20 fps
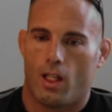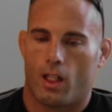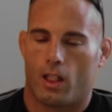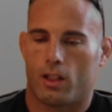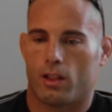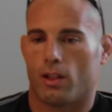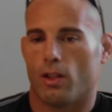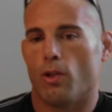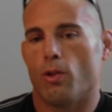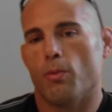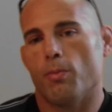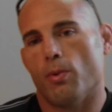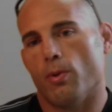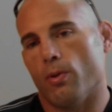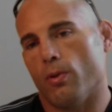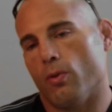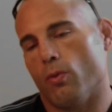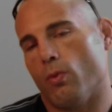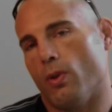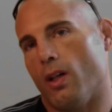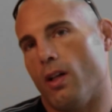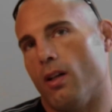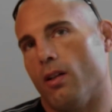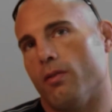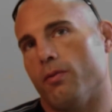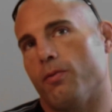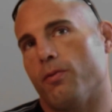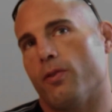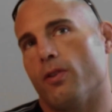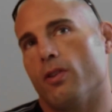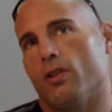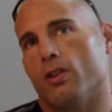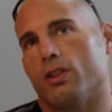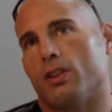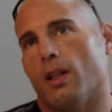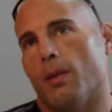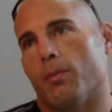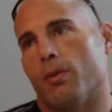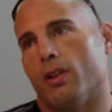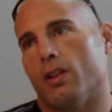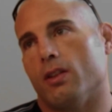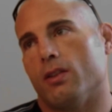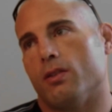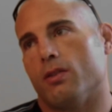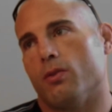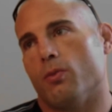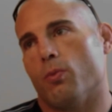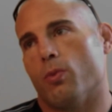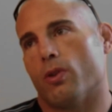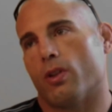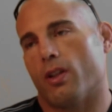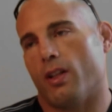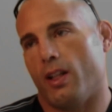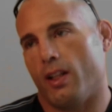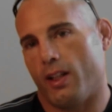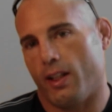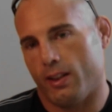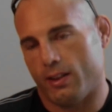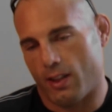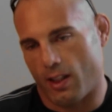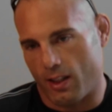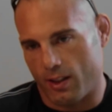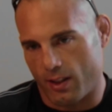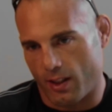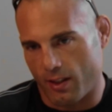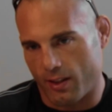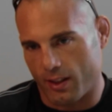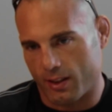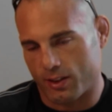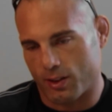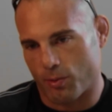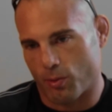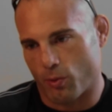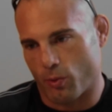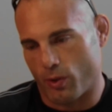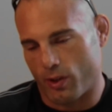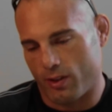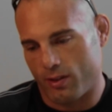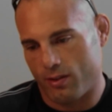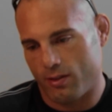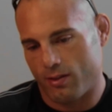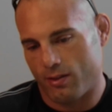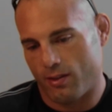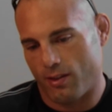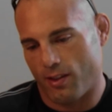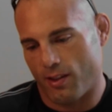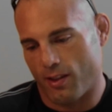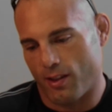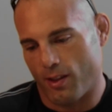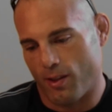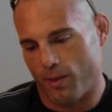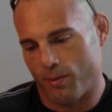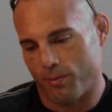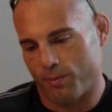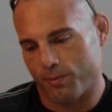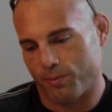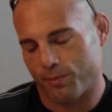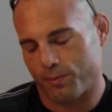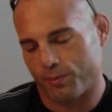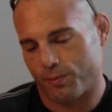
Global. Well, first I'm going to work on AK Thailand. That's number 1.